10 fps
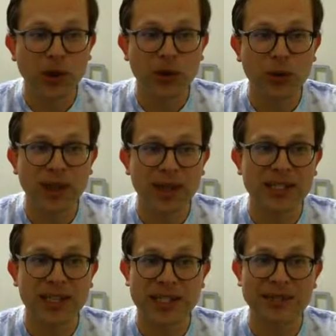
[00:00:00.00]
coins
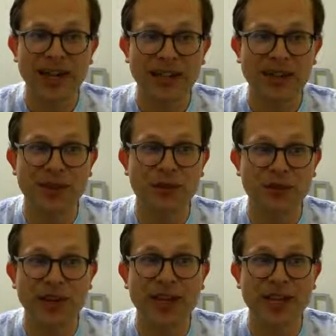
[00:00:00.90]
because I've gotten
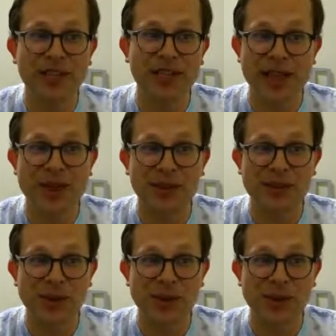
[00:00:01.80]
three 10,000